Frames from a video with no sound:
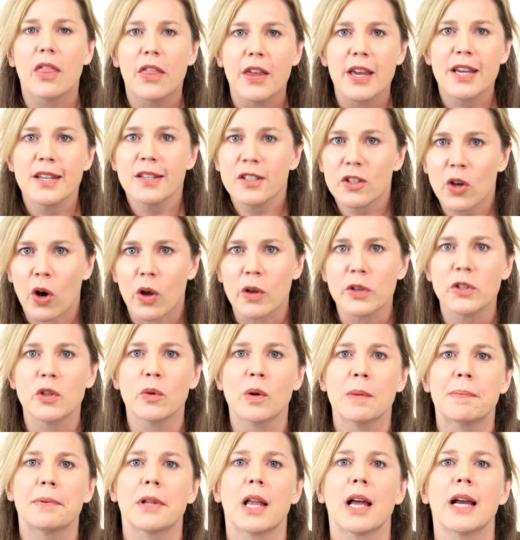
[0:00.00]
This
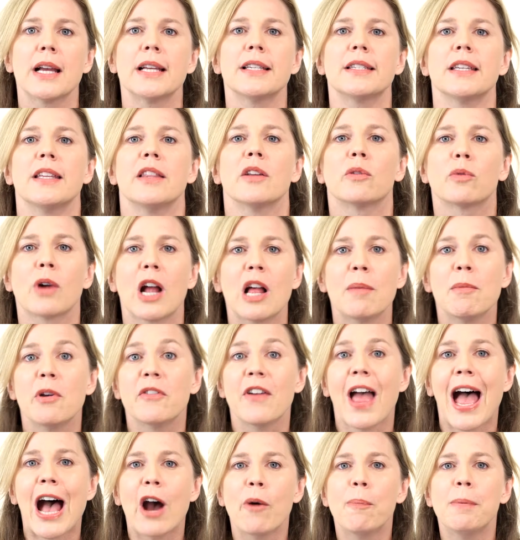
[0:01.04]
also applies in the realm
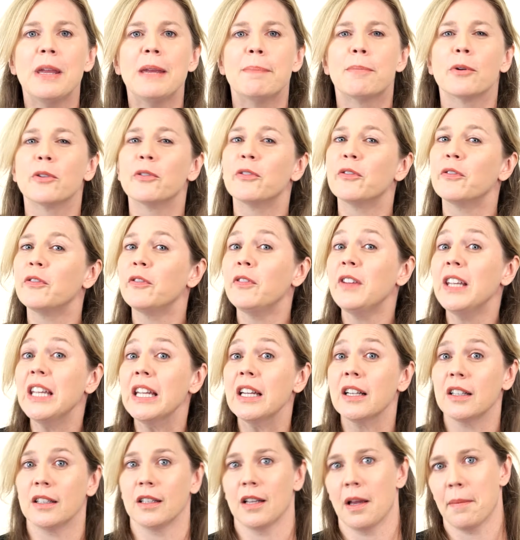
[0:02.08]
of how people
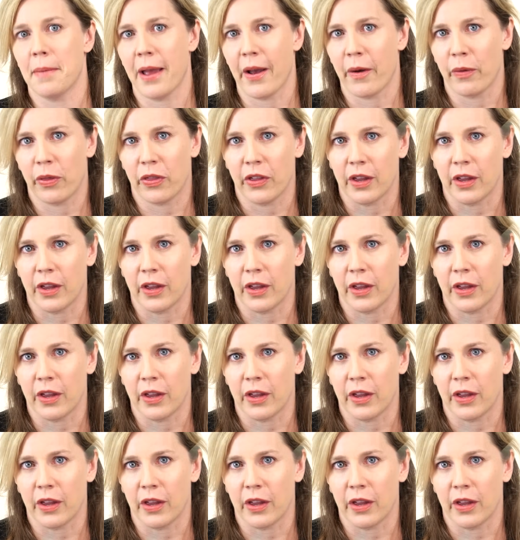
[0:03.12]
feel about